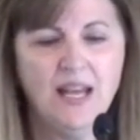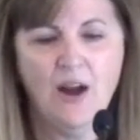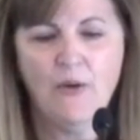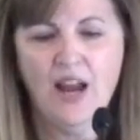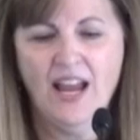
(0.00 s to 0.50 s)

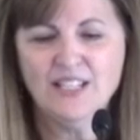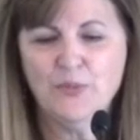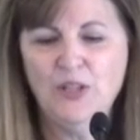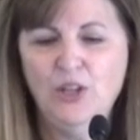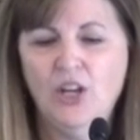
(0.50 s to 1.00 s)
Now,
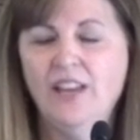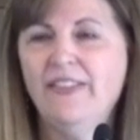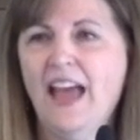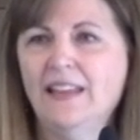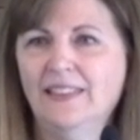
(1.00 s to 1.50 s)
as we look
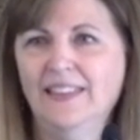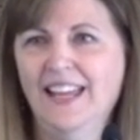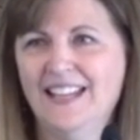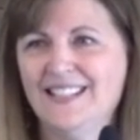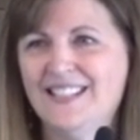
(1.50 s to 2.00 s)
at that
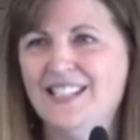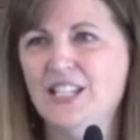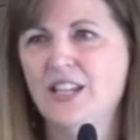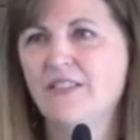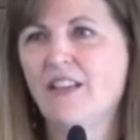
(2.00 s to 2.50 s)

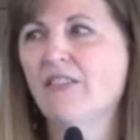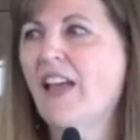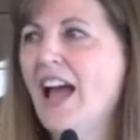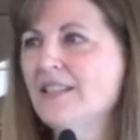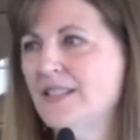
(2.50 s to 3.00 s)
list, the
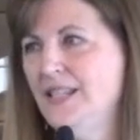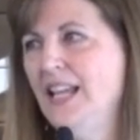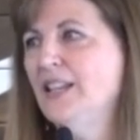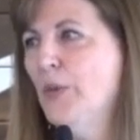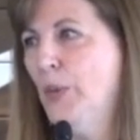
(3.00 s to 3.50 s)
last
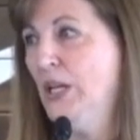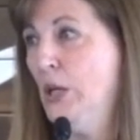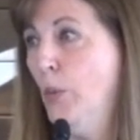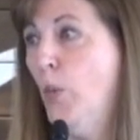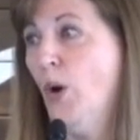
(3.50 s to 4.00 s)
thing that
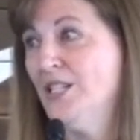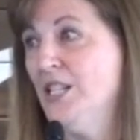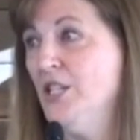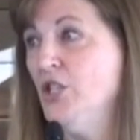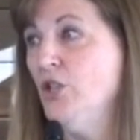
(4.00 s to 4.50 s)
we
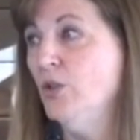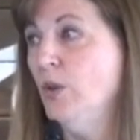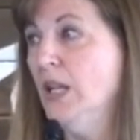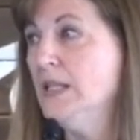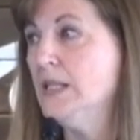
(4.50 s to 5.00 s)
want to
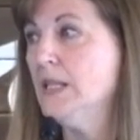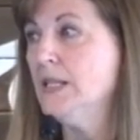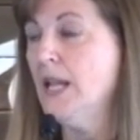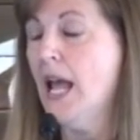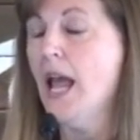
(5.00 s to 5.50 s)
do is to
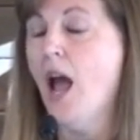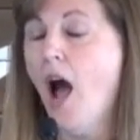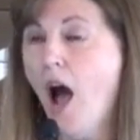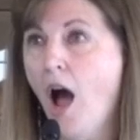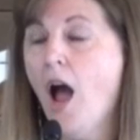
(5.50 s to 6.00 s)
say,
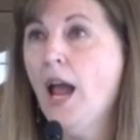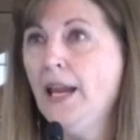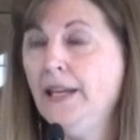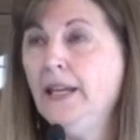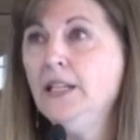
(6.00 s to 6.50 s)

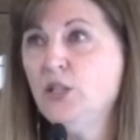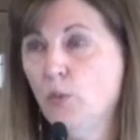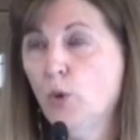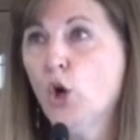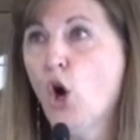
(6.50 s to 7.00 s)
I need
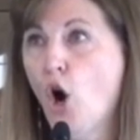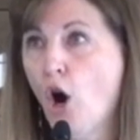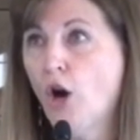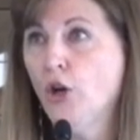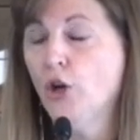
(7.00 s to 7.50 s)
to work
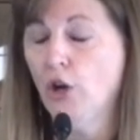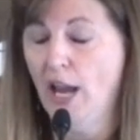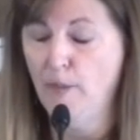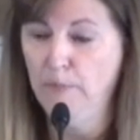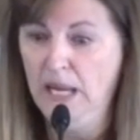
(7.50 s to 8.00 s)

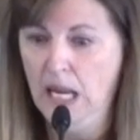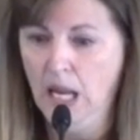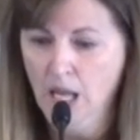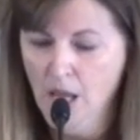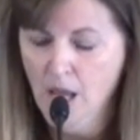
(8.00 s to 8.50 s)
harder at
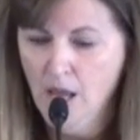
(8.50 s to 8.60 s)
being